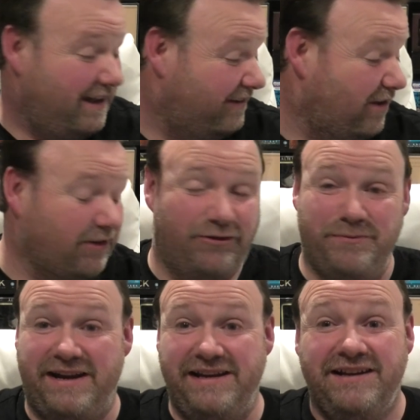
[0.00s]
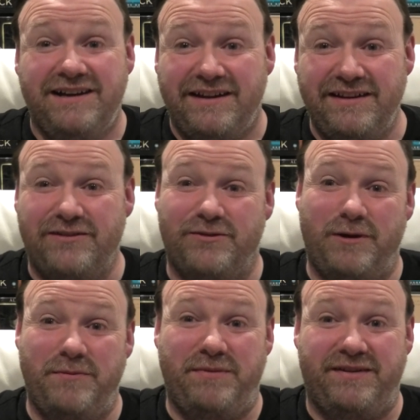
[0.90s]
It's not too many. I think there's
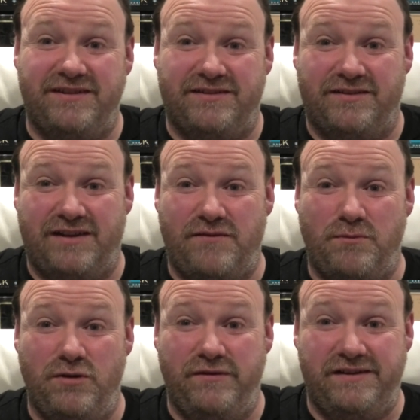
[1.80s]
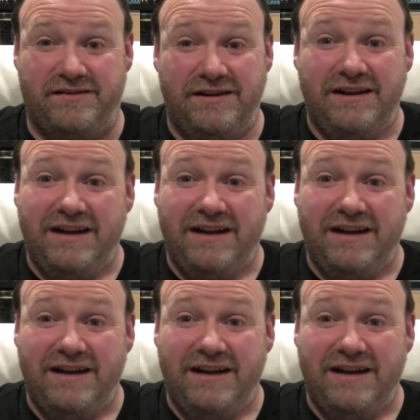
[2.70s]
around maybe 6 or 7 movies.